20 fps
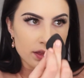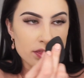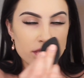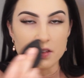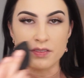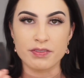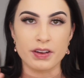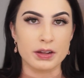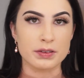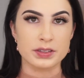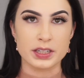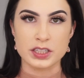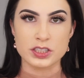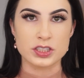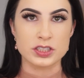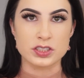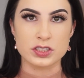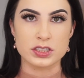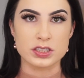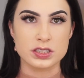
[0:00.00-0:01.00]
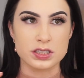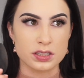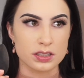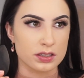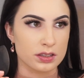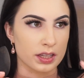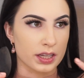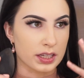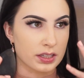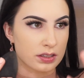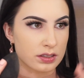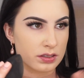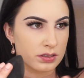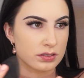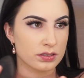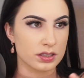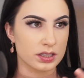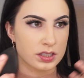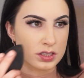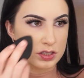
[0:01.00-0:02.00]
the foundation just like
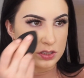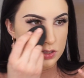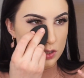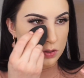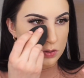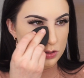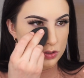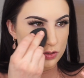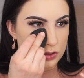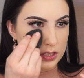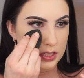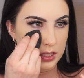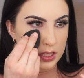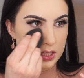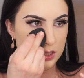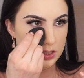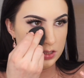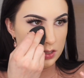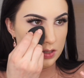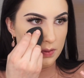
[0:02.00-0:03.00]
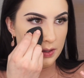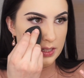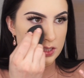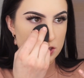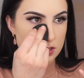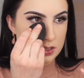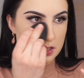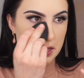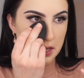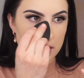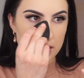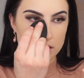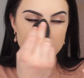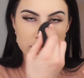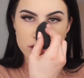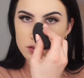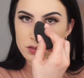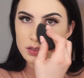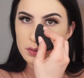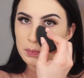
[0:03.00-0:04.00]
is so streaky, so I just can't
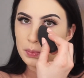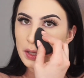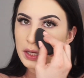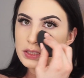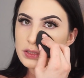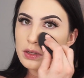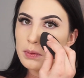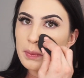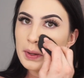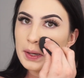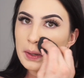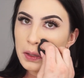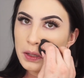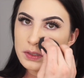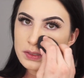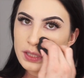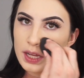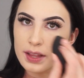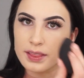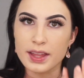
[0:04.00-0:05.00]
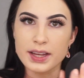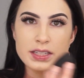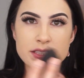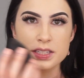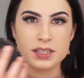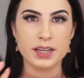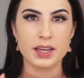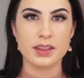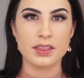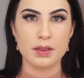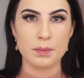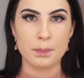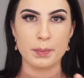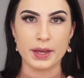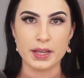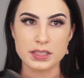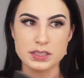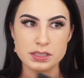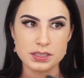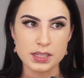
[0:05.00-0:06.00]
use a brush on my nose. I like to get the
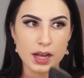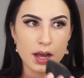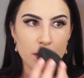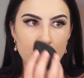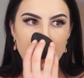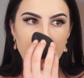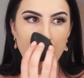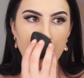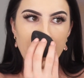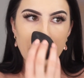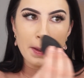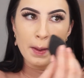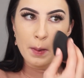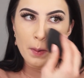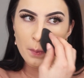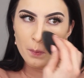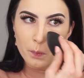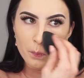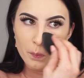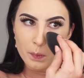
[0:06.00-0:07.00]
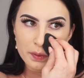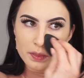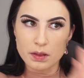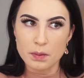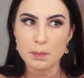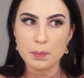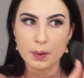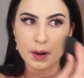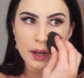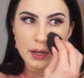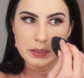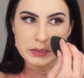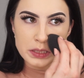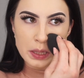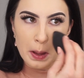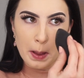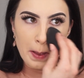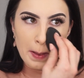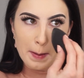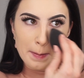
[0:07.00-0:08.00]
base down with a brush,
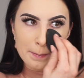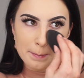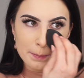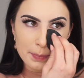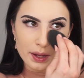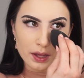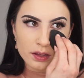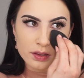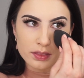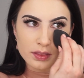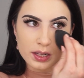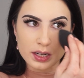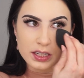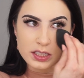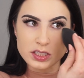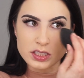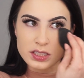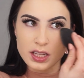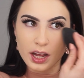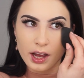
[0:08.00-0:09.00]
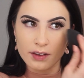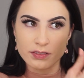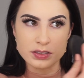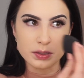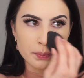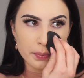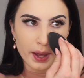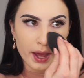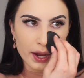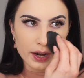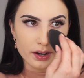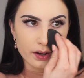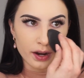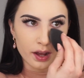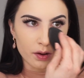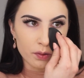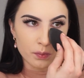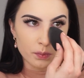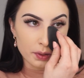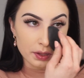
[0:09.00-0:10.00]
but then I just have to pat it
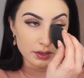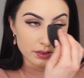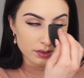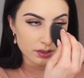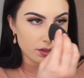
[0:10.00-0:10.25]
out with